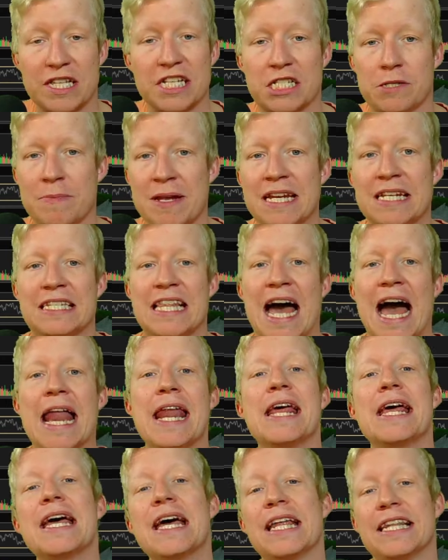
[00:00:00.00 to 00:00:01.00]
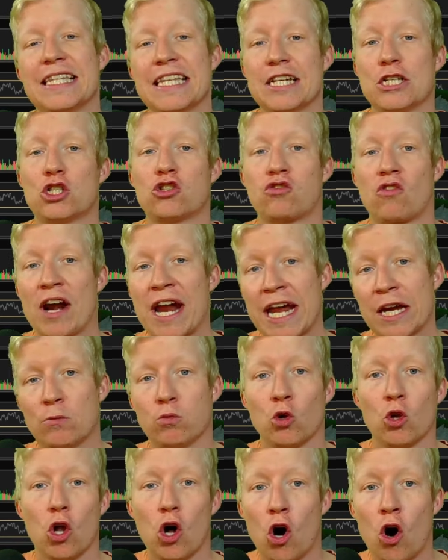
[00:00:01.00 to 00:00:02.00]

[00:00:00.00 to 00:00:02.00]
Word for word: This means that the trade will